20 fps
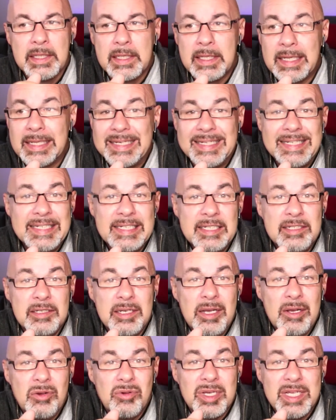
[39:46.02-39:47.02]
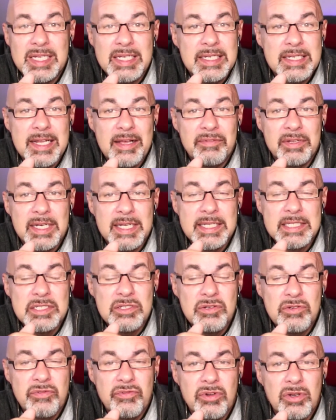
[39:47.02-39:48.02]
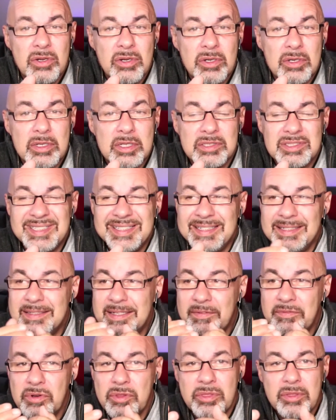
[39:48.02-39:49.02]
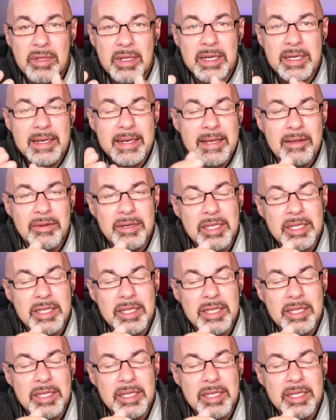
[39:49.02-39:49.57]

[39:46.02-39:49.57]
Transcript: And he didn't know. He didn't have an answer for her because he had never thought it out.